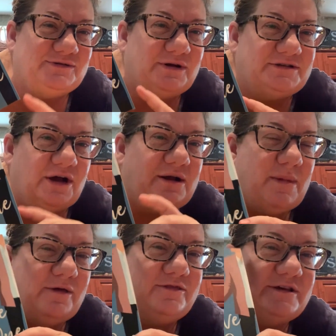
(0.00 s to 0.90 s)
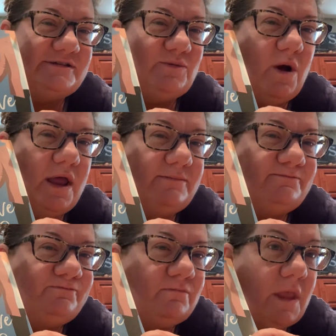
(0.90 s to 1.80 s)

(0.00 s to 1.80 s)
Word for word: so I'll talk about this one